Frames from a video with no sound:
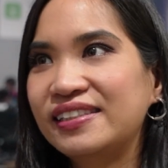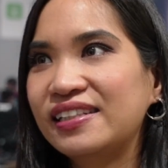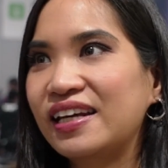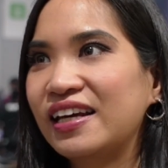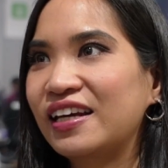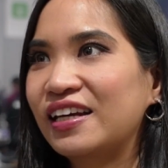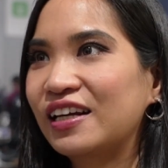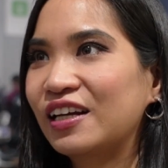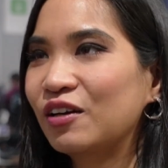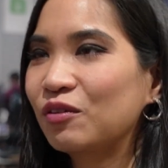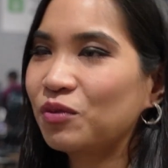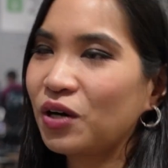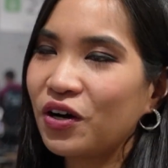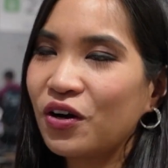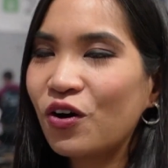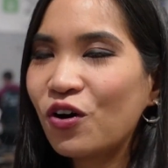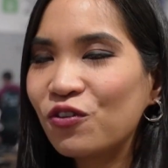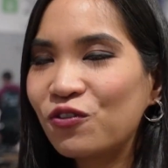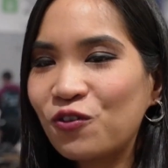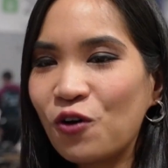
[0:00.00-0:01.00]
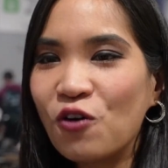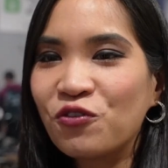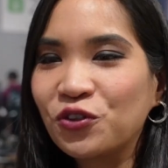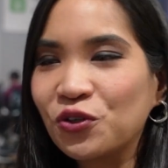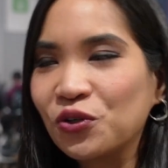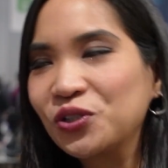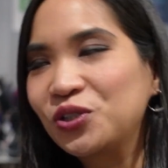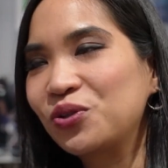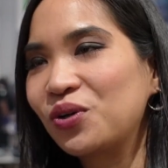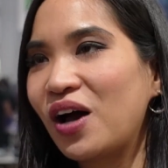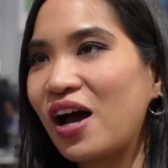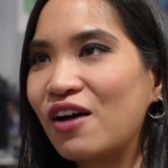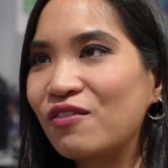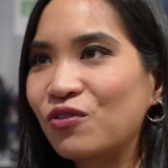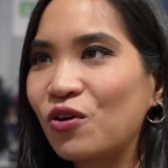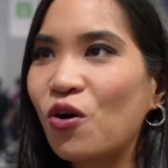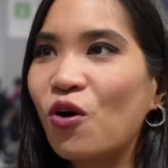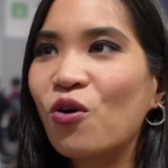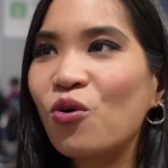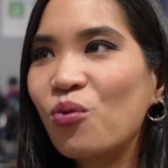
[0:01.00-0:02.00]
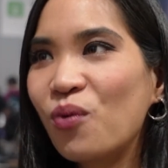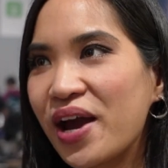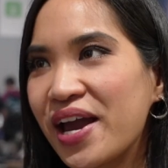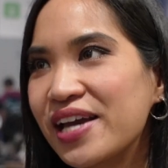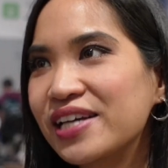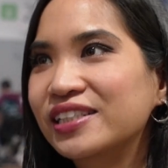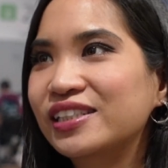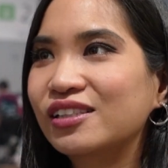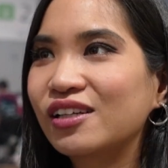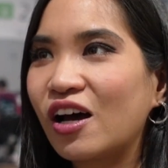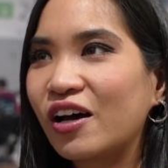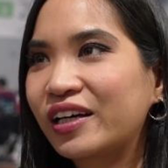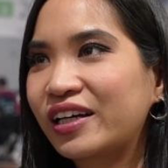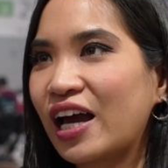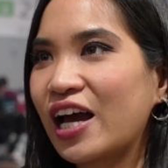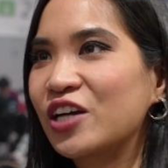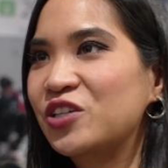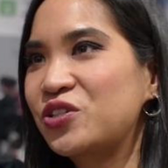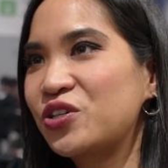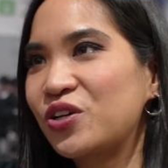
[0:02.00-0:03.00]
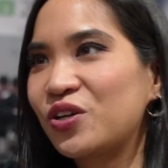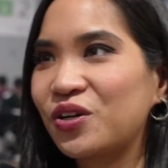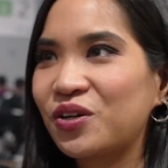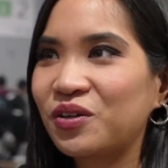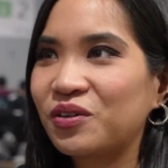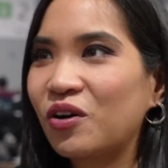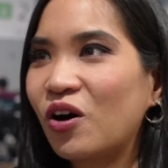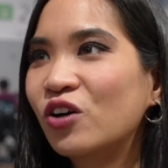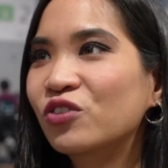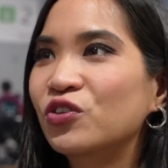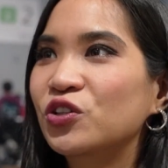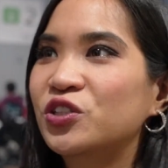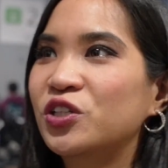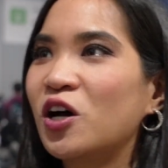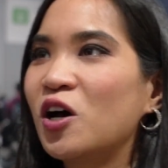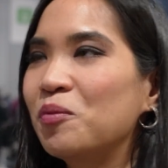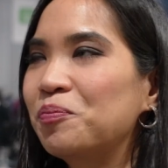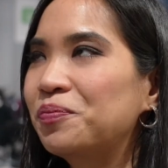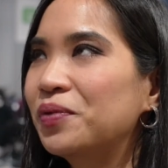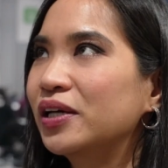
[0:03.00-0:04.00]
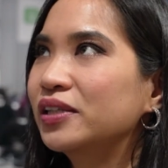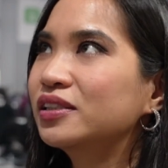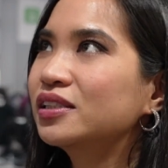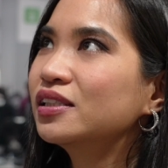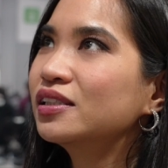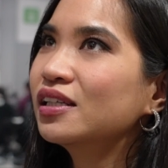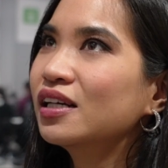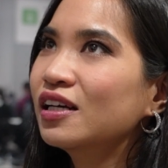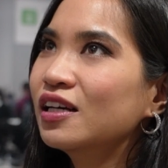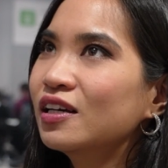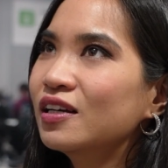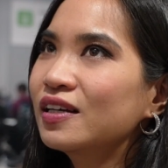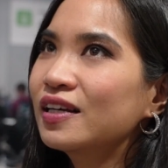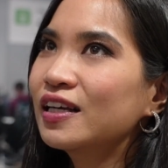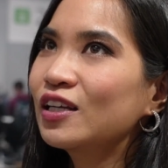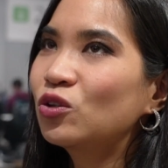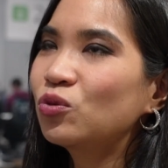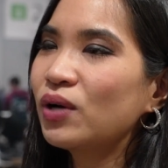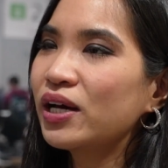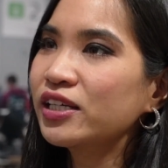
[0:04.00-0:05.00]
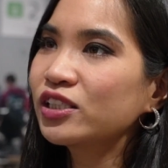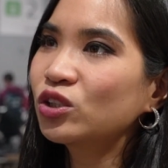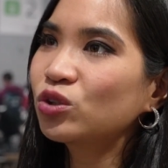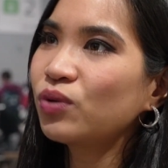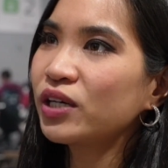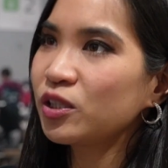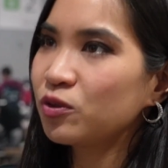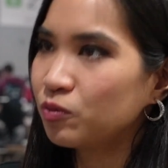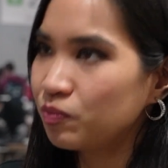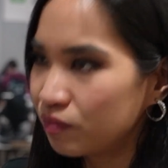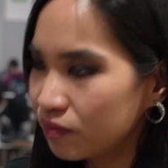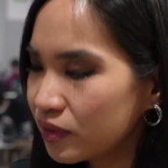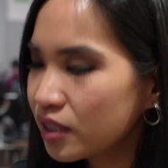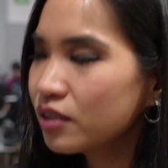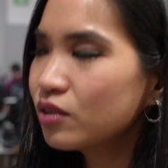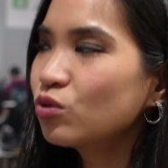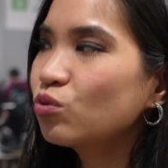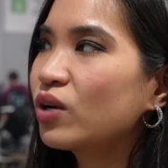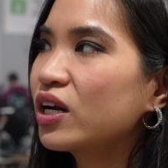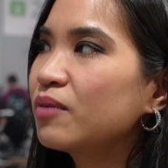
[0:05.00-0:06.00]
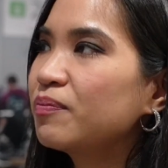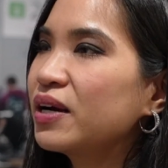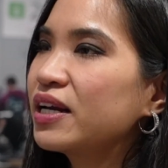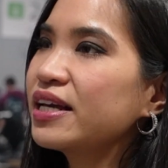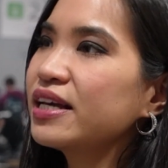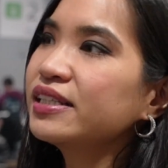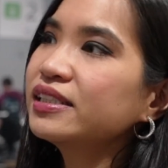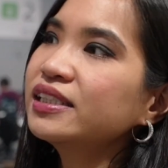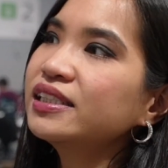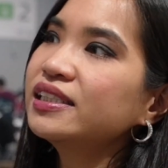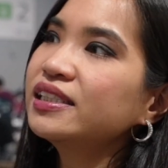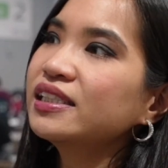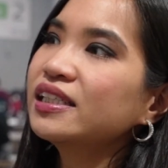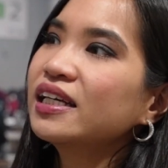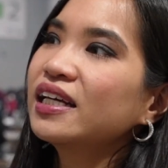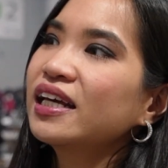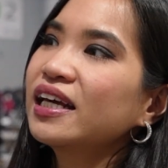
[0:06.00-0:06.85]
Well, of course you have always a character on the top, but it was quite well balanced.